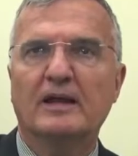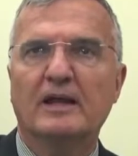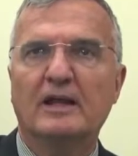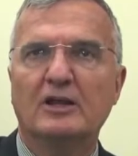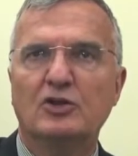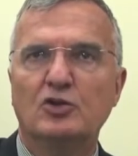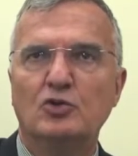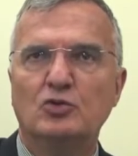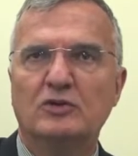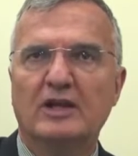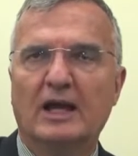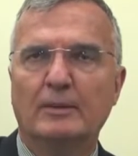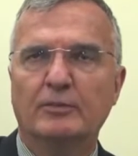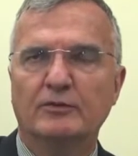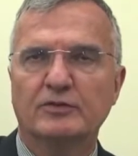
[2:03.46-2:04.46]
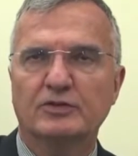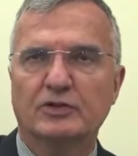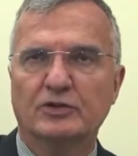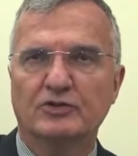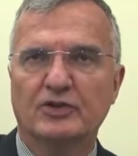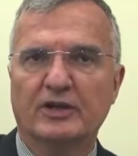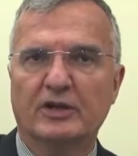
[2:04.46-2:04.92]
a new type of
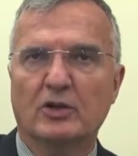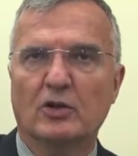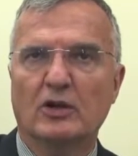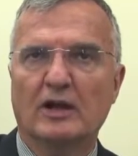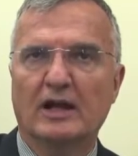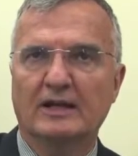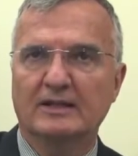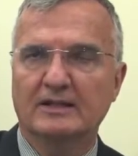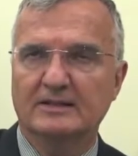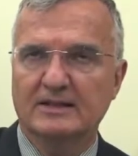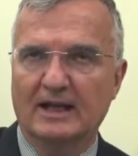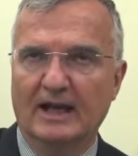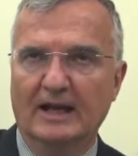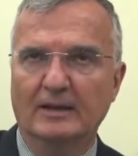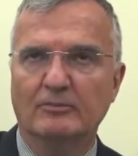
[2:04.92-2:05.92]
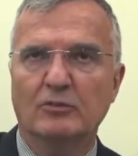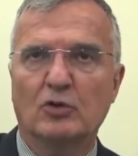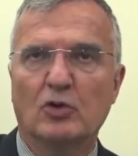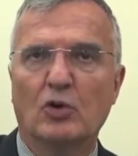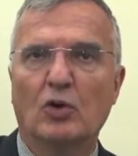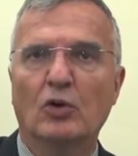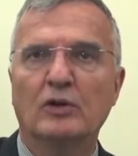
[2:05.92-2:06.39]
surgery at the time
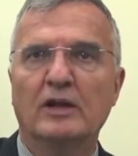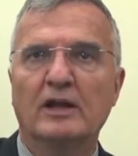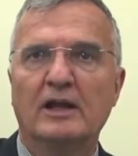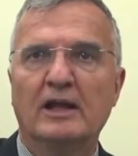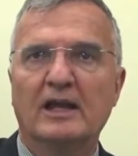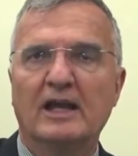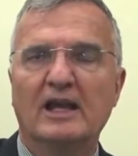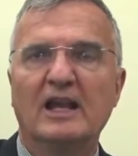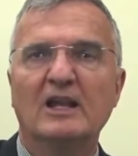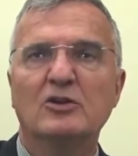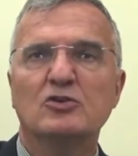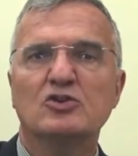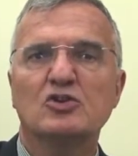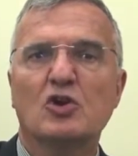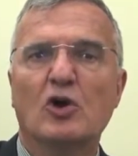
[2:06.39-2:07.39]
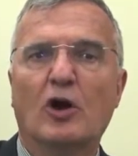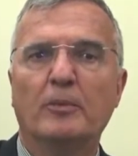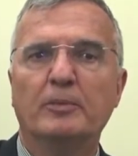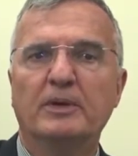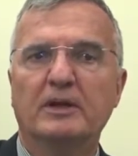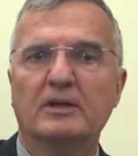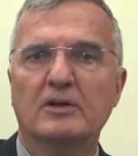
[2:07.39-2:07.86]
called an
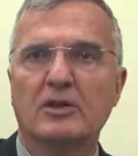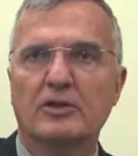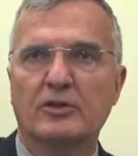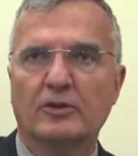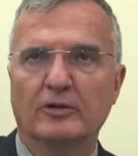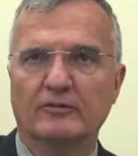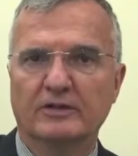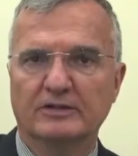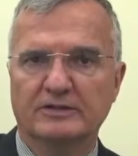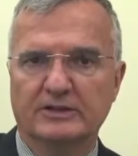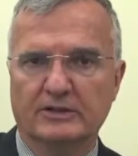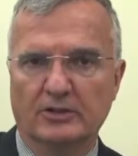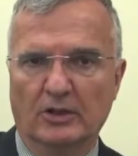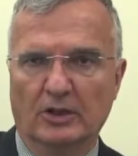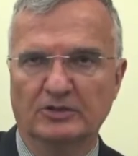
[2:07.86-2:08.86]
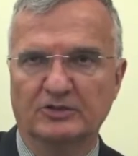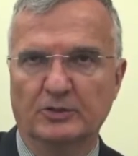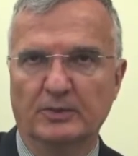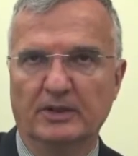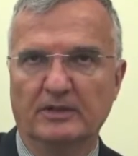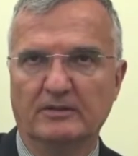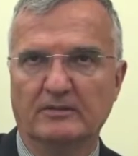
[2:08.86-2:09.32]
endoscopic third
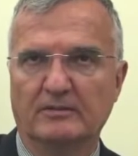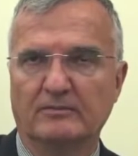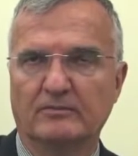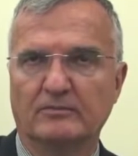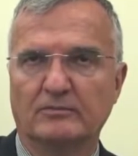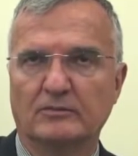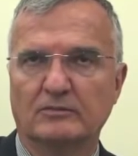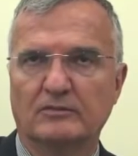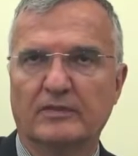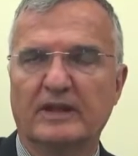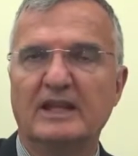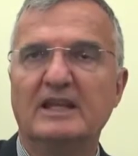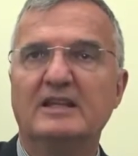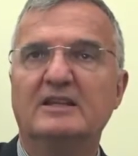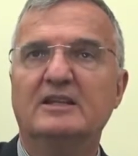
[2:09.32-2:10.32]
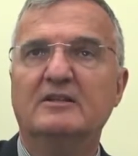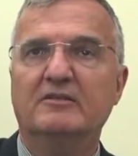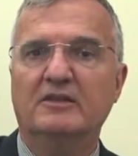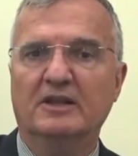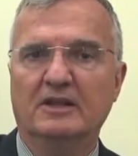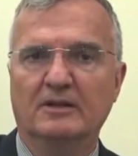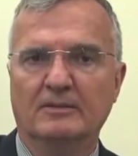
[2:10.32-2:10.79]
ventriculostomy,
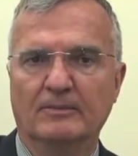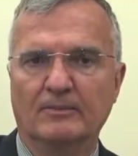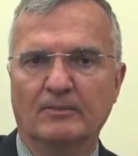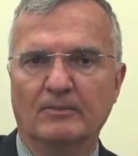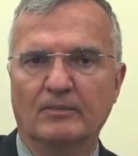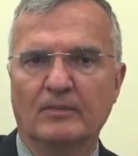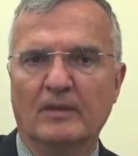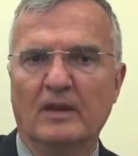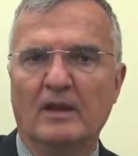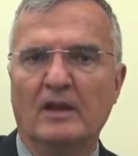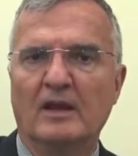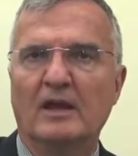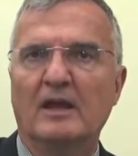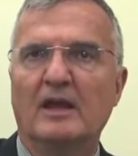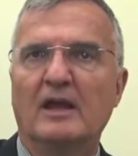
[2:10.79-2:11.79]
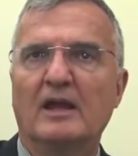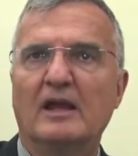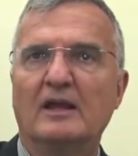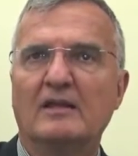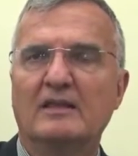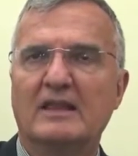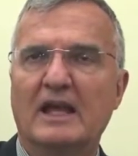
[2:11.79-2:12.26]
ETV.
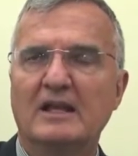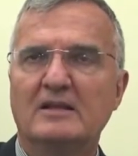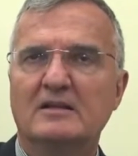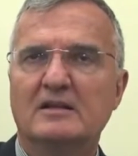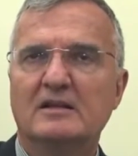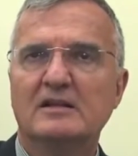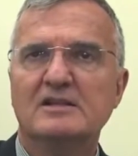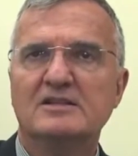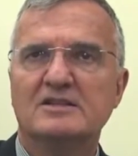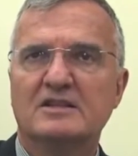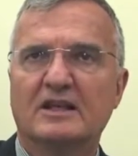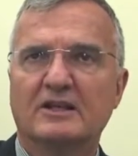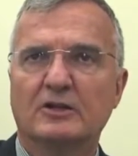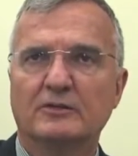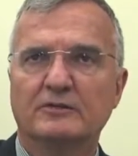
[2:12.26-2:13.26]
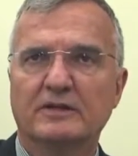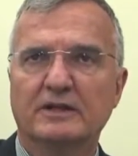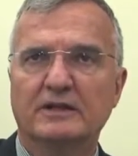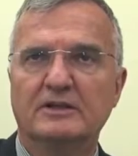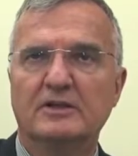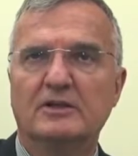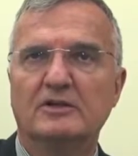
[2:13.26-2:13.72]
That instead of
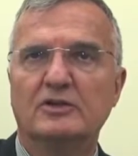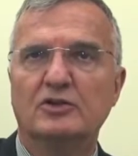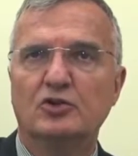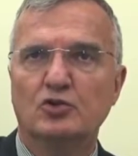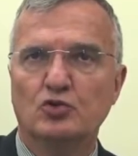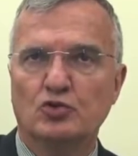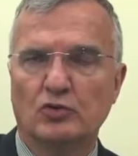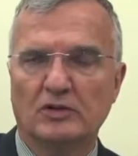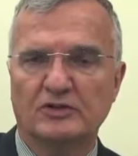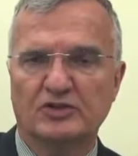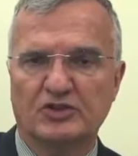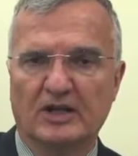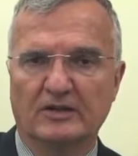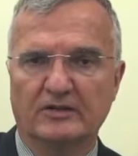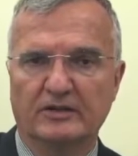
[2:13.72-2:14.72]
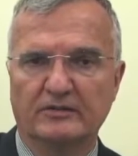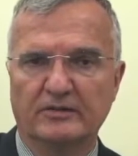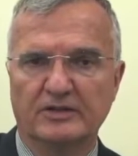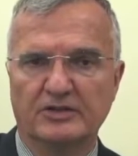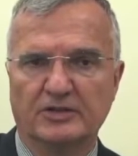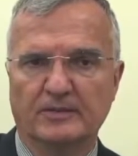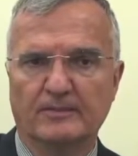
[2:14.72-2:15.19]
the usual shunt
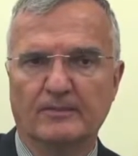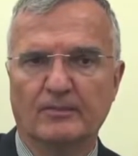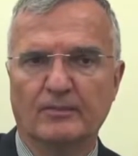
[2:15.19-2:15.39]
revision.